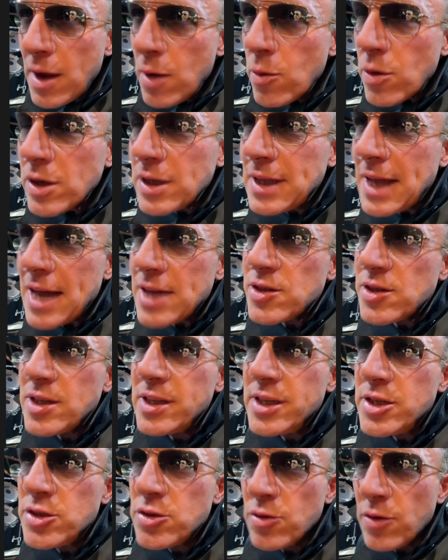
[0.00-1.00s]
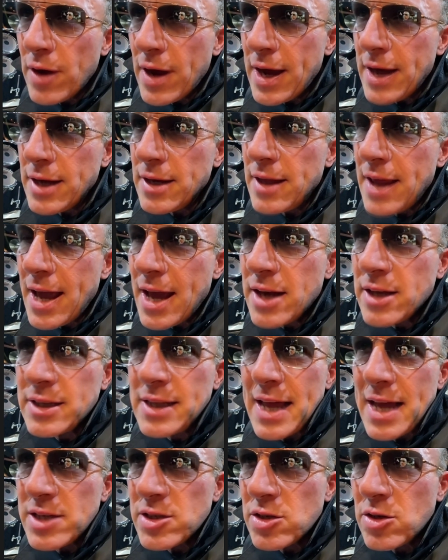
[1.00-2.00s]
were classically trained. They had
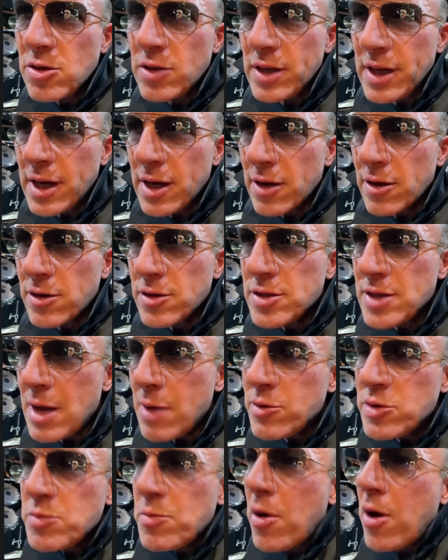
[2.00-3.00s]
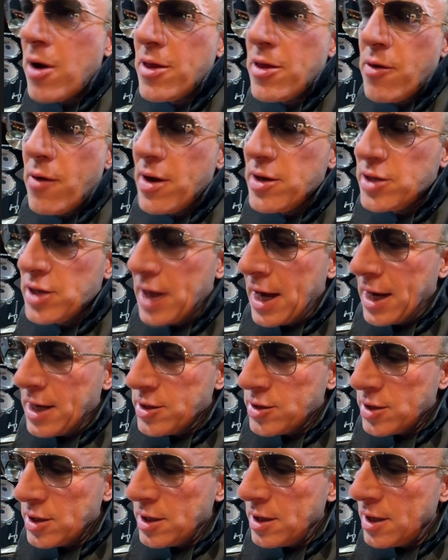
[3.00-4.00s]
classical ears. That was part of their
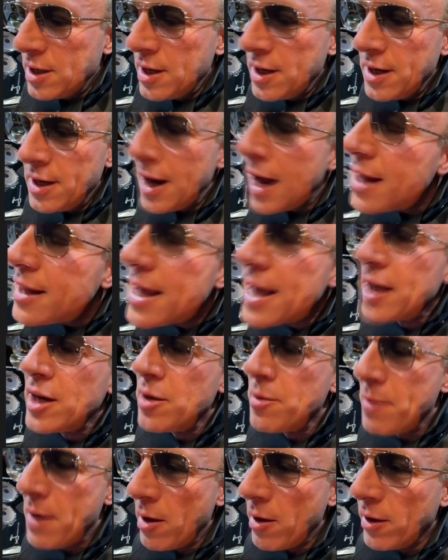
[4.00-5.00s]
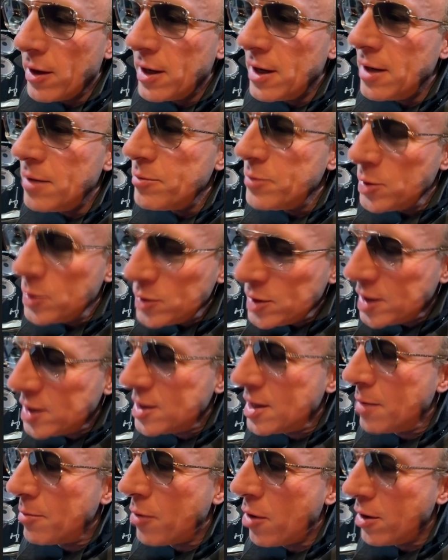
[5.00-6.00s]
education. Not like in America, music's
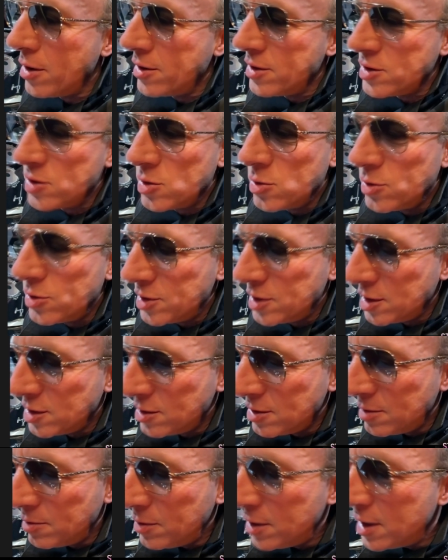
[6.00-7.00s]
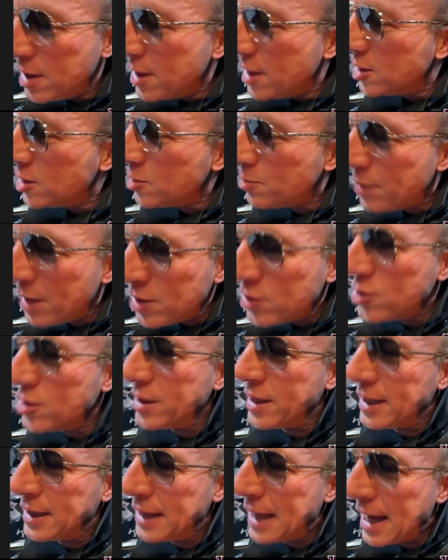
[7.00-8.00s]
not part of the school system,
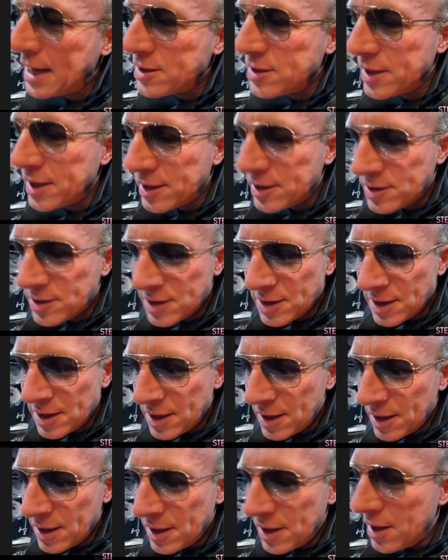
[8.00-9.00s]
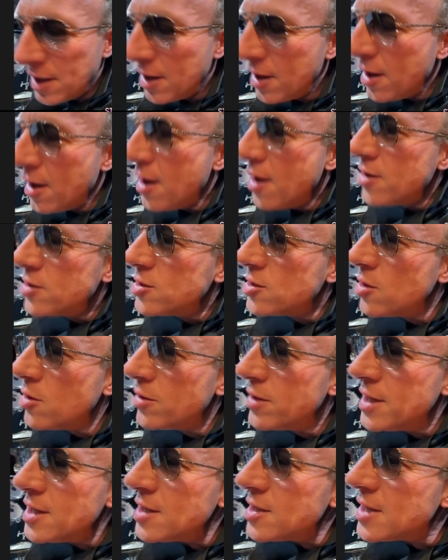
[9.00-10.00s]
especially classics. So
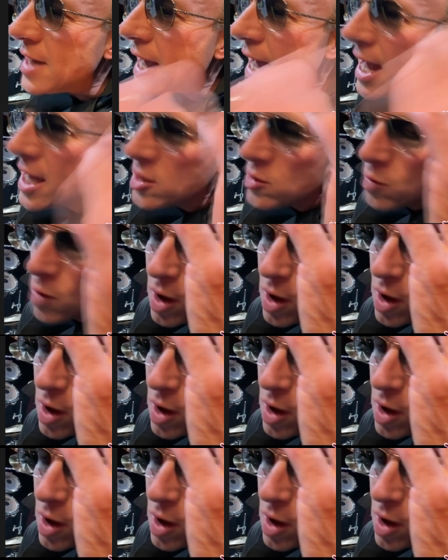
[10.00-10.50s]
these cats were